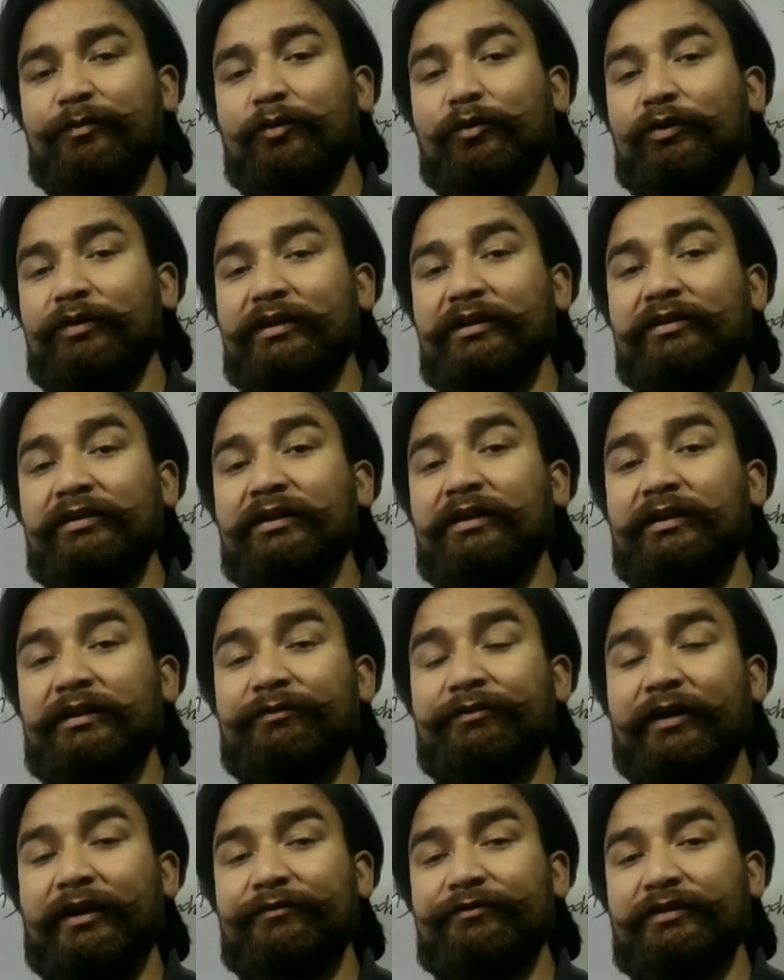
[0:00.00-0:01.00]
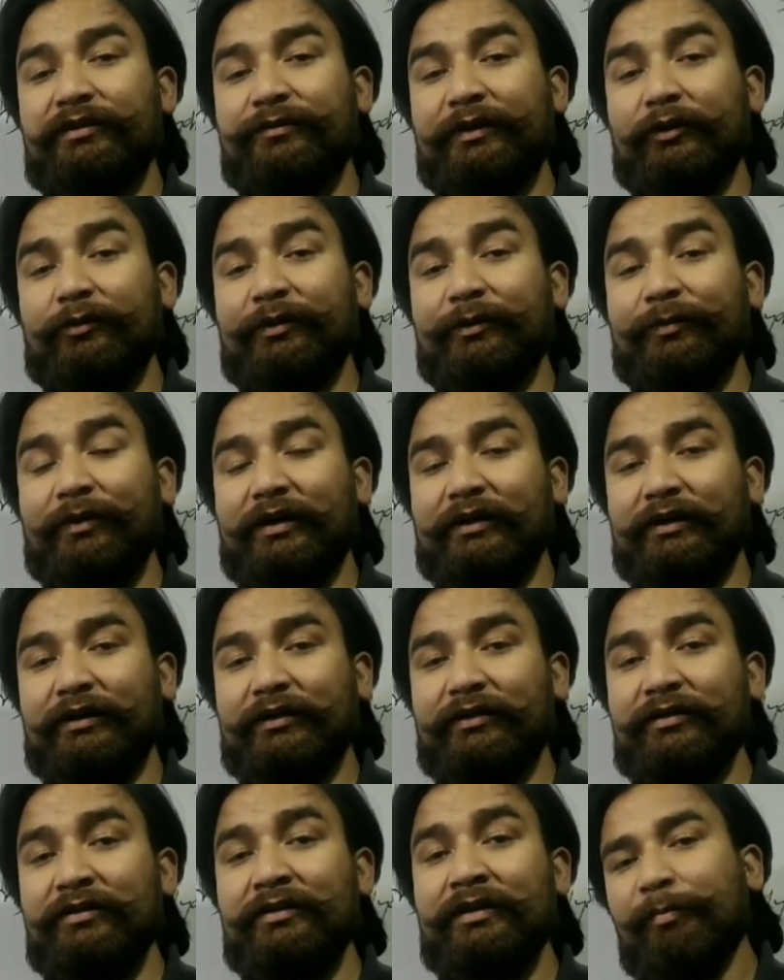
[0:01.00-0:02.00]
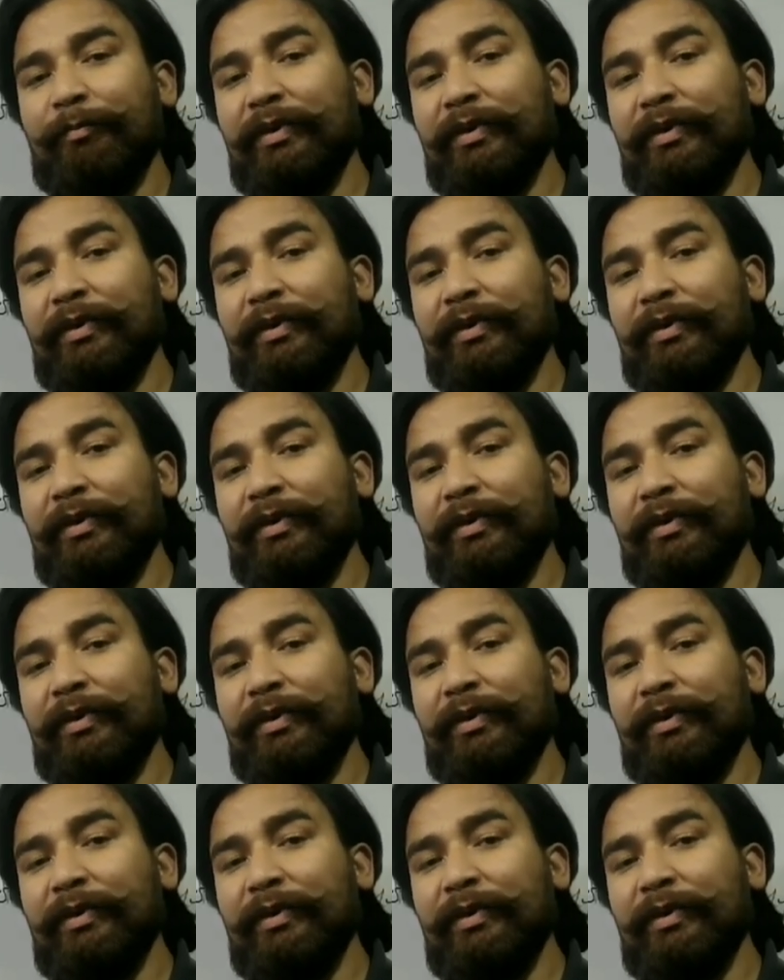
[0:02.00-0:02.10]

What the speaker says: more than 35 subatomic particles.